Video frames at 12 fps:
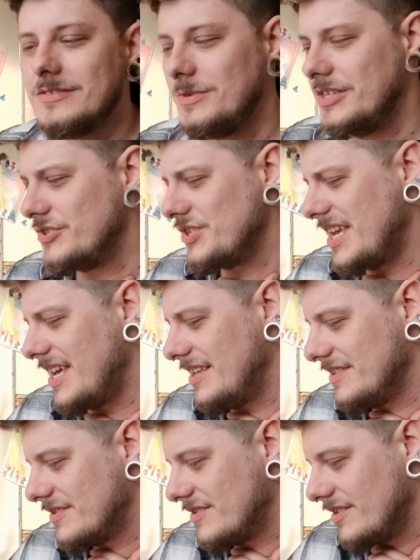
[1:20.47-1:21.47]
which
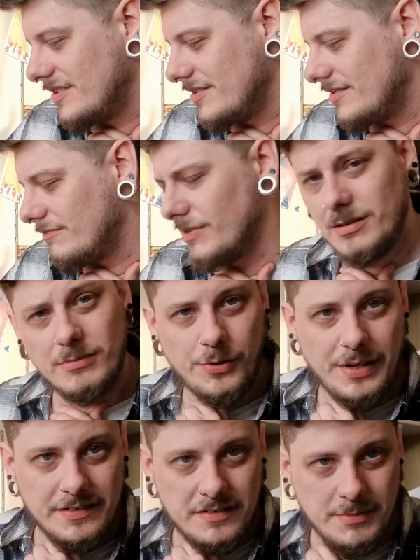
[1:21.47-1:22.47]
is
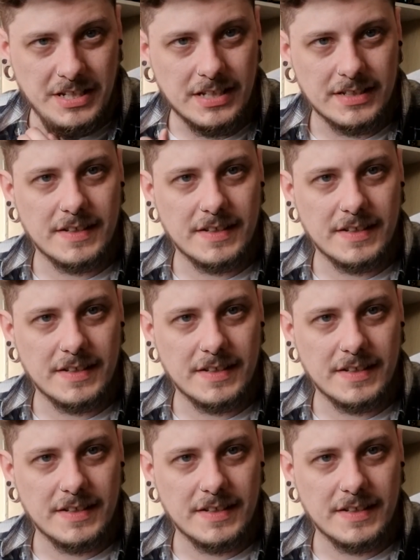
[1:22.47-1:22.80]
mind-blowing to me.